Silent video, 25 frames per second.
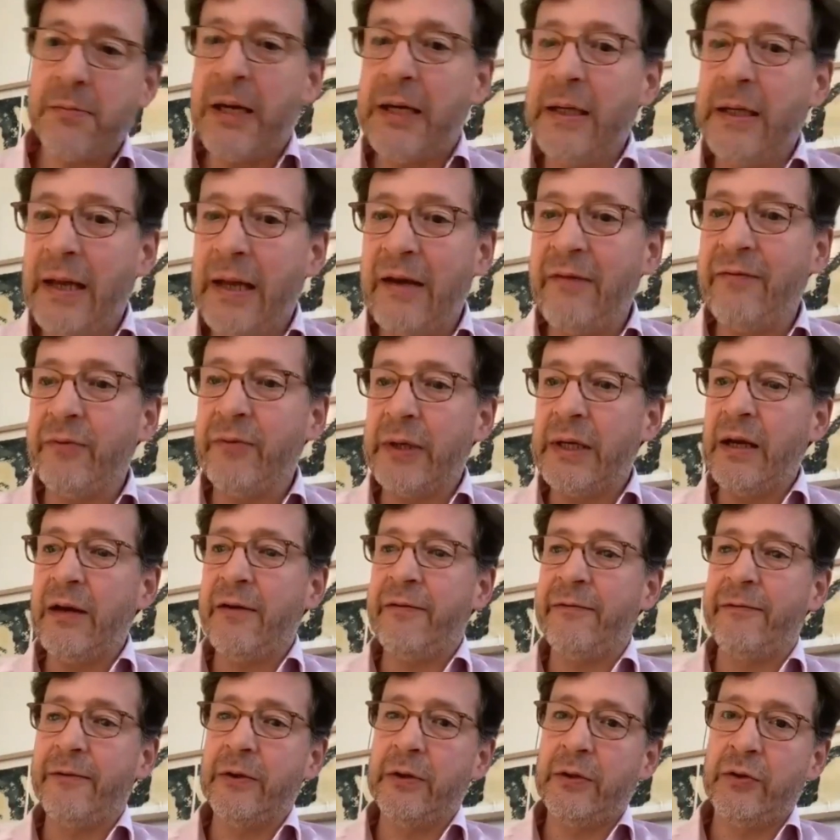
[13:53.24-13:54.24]
made every
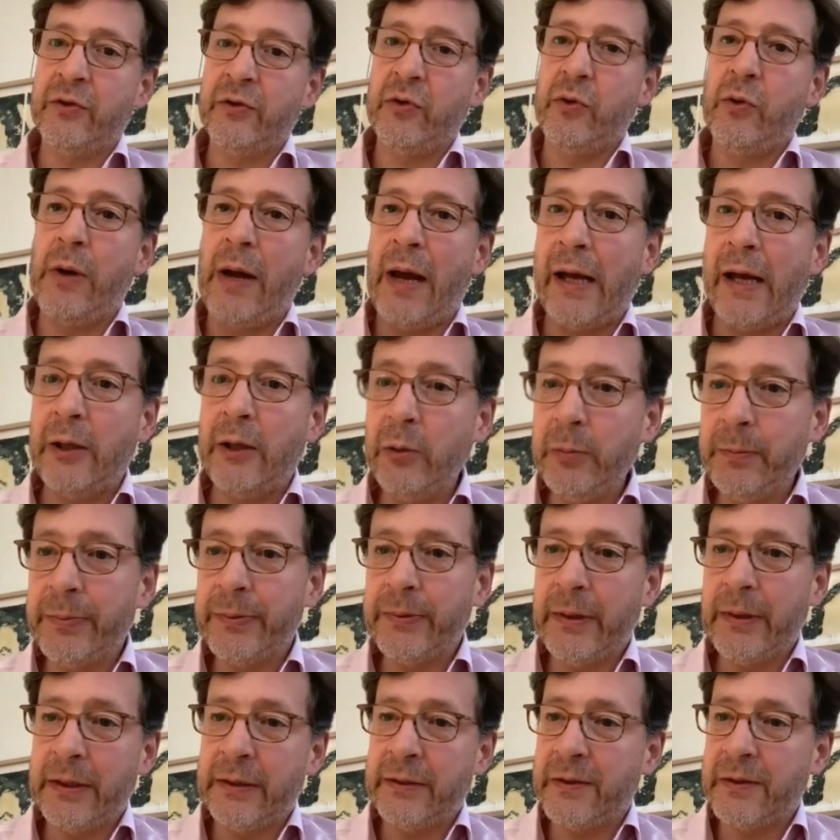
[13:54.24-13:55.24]
effort to help
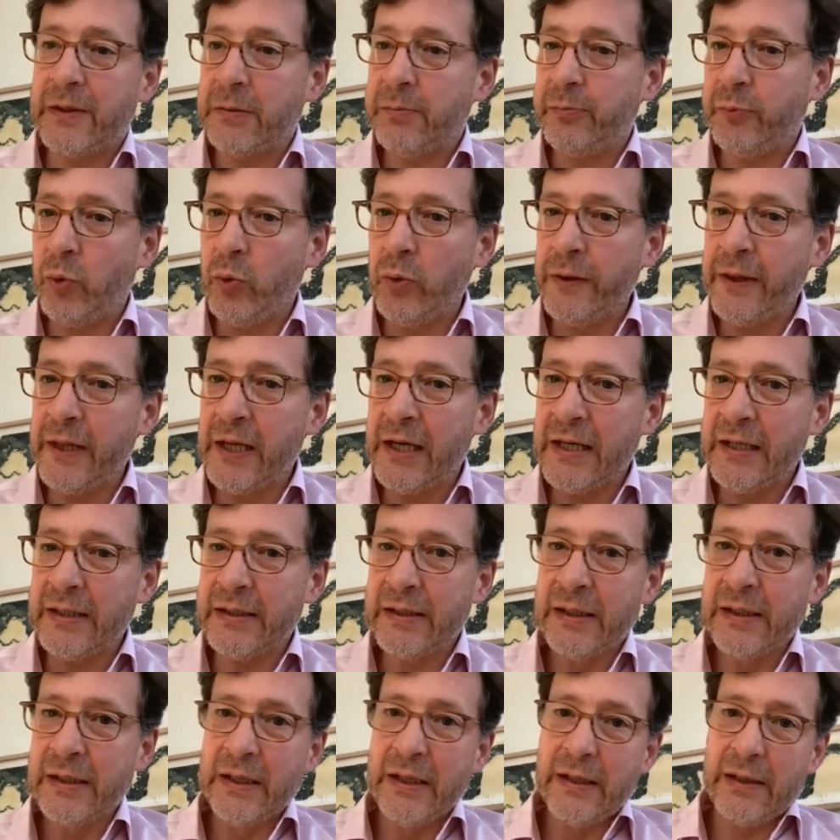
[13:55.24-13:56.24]
and support
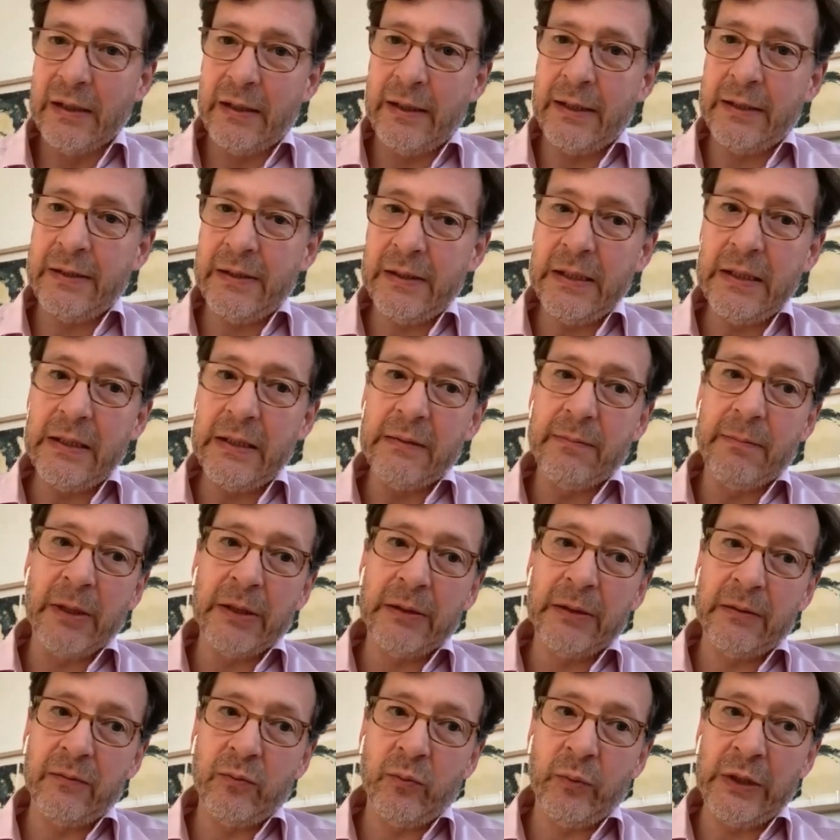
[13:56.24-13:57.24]
that. Let's see.
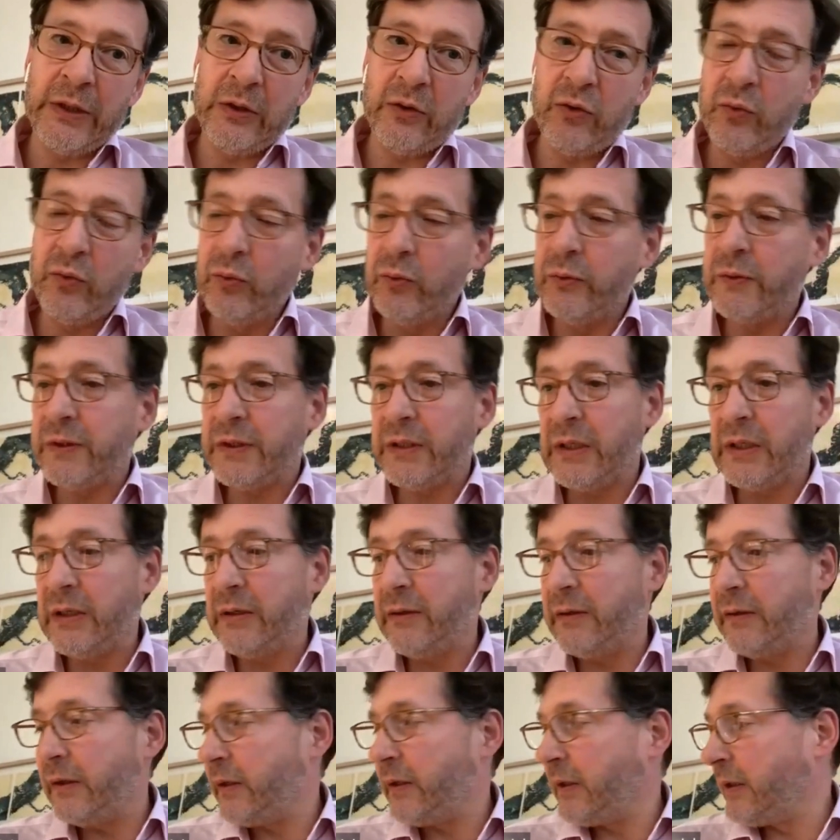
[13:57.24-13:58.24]
But we do
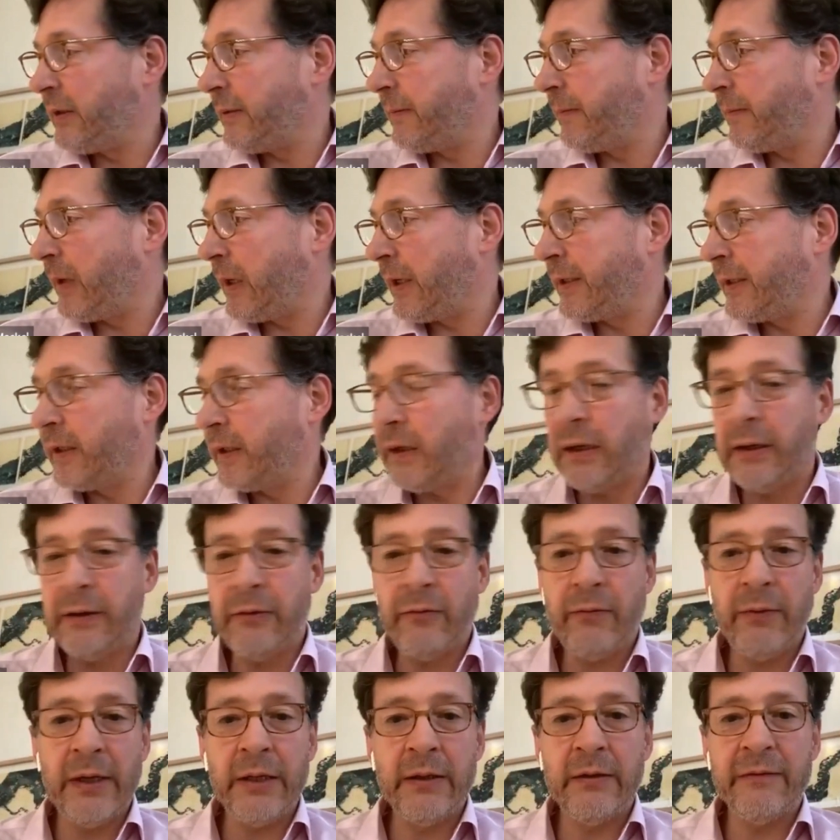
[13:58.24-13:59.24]
see,
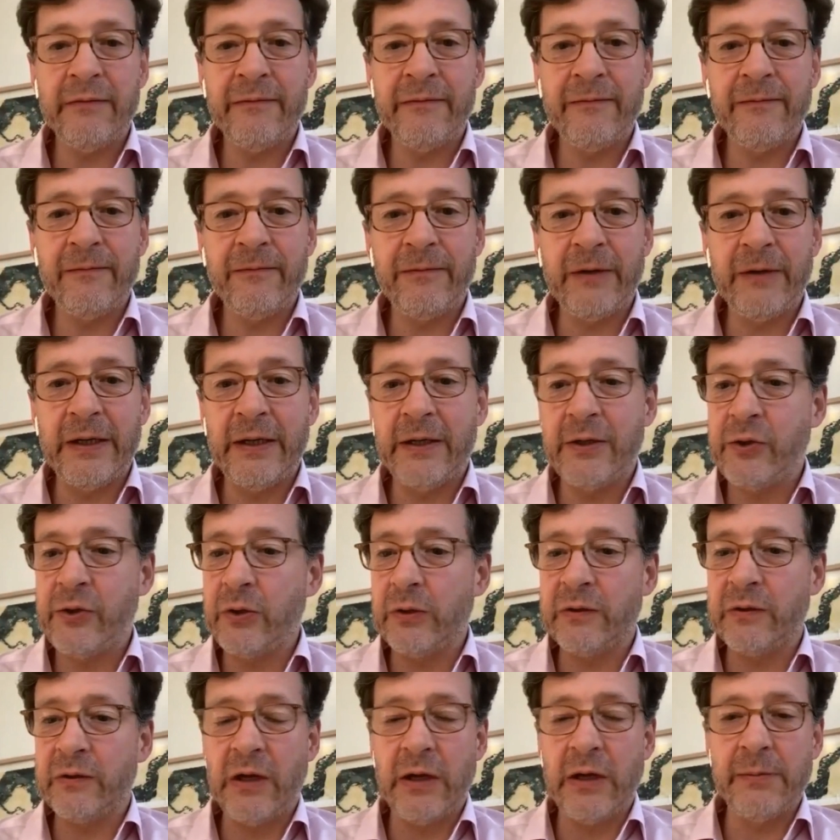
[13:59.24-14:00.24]
I read a
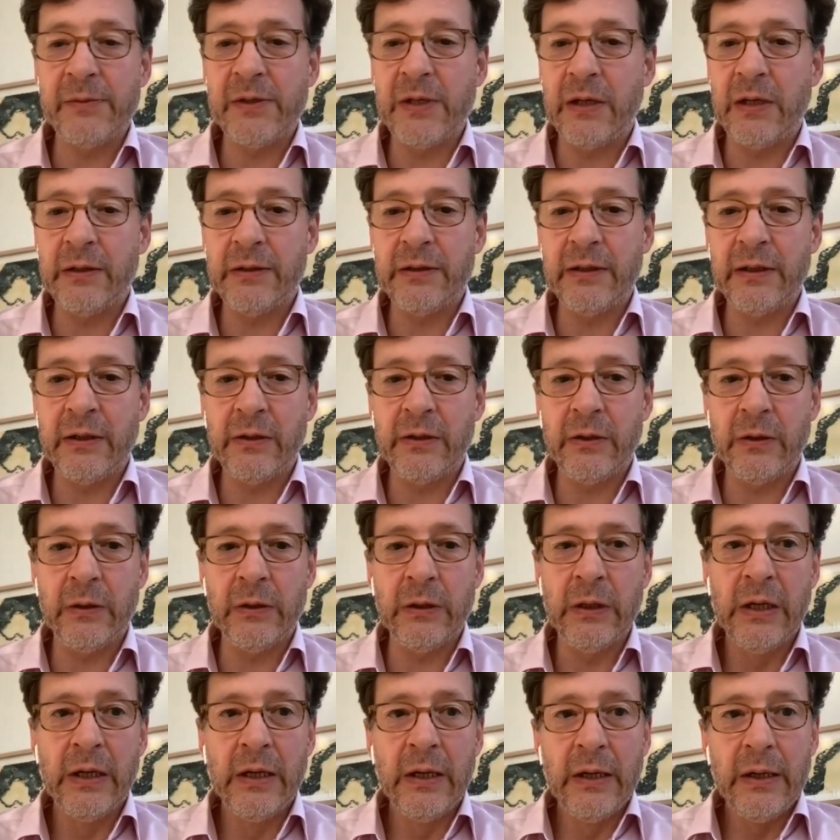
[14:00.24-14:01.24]
Financial Times
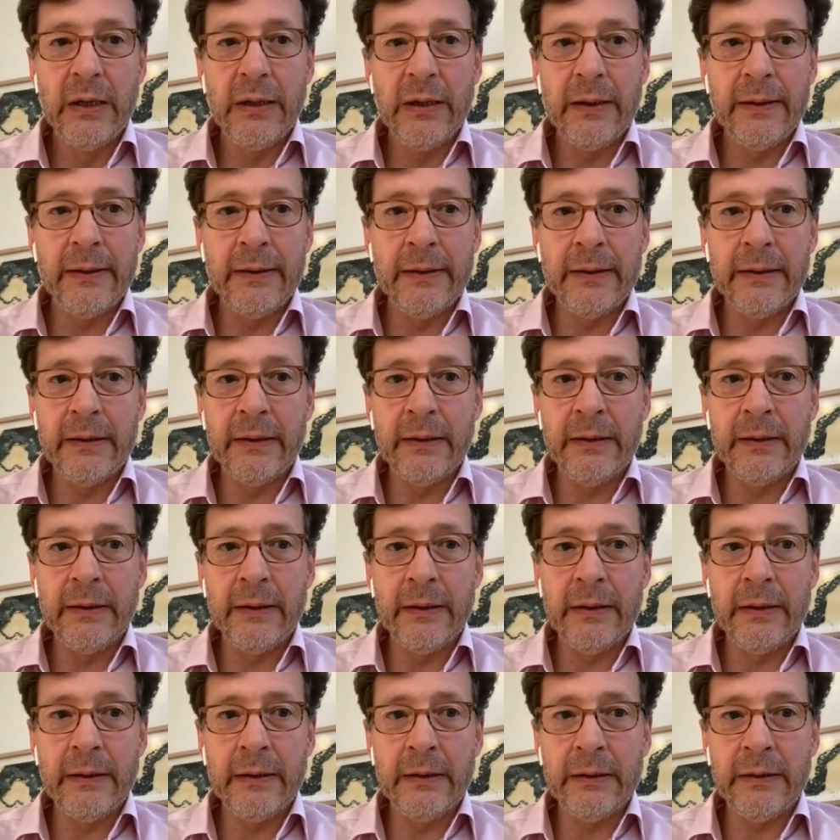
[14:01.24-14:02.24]
article
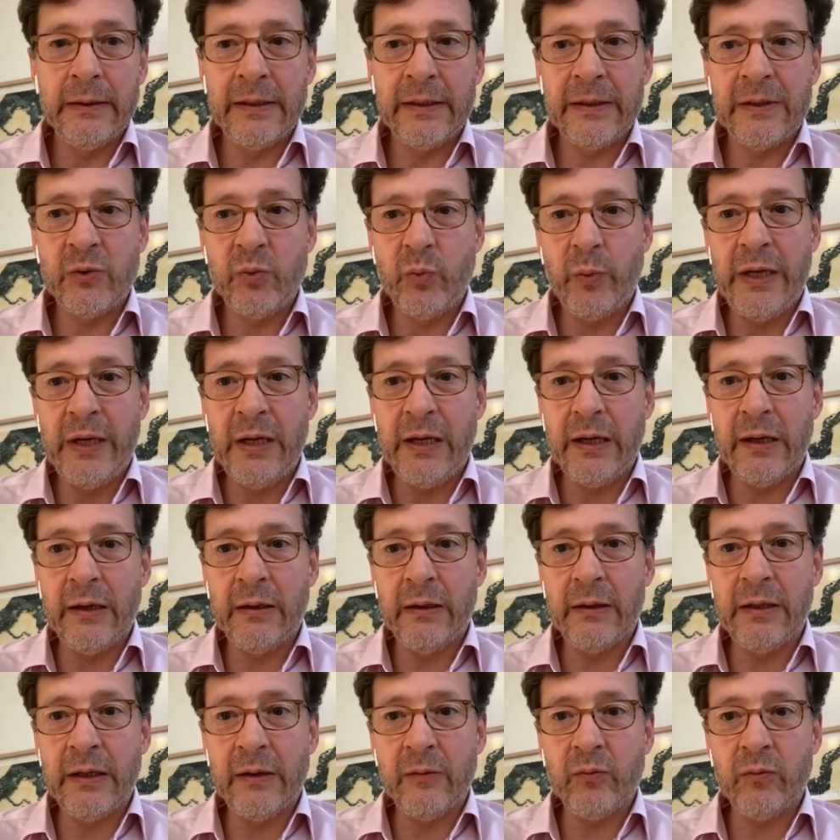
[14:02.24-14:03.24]
this
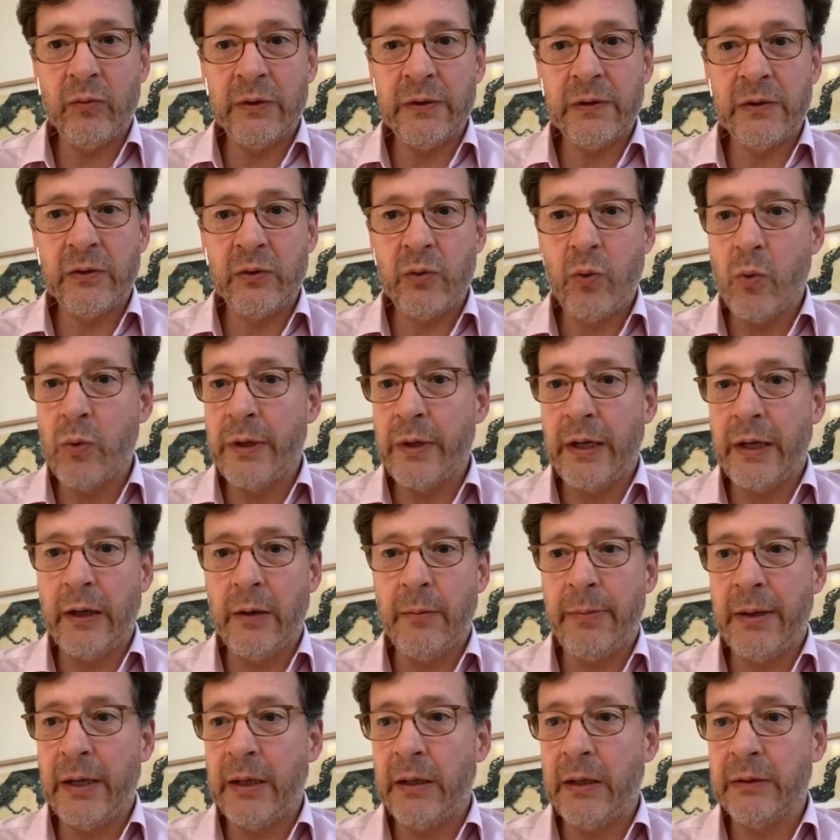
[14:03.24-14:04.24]
weekend that was
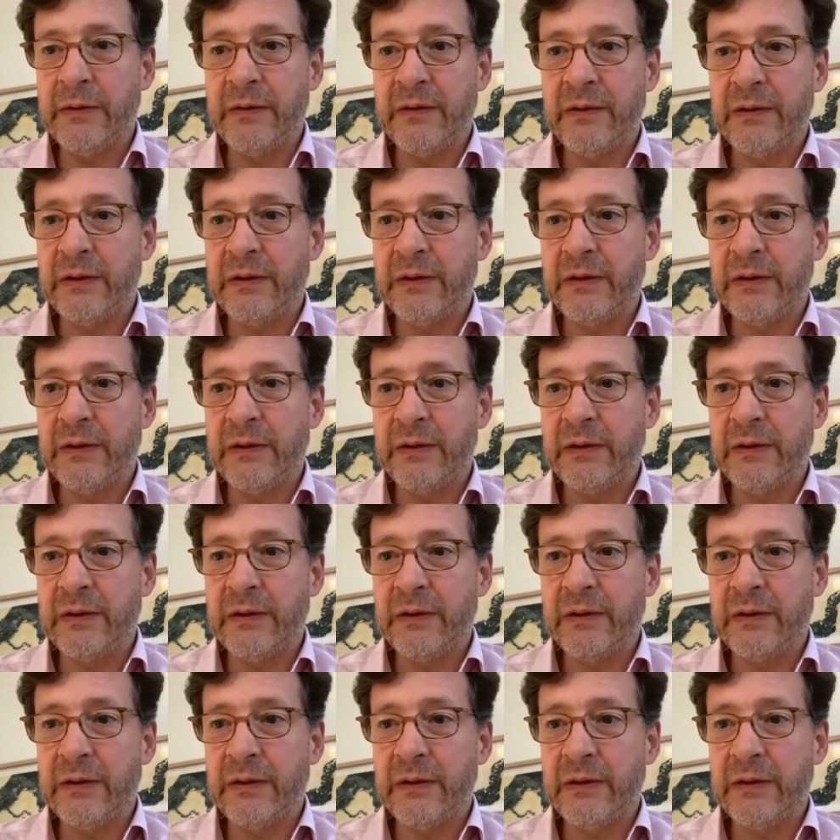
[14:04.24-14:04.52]
talking about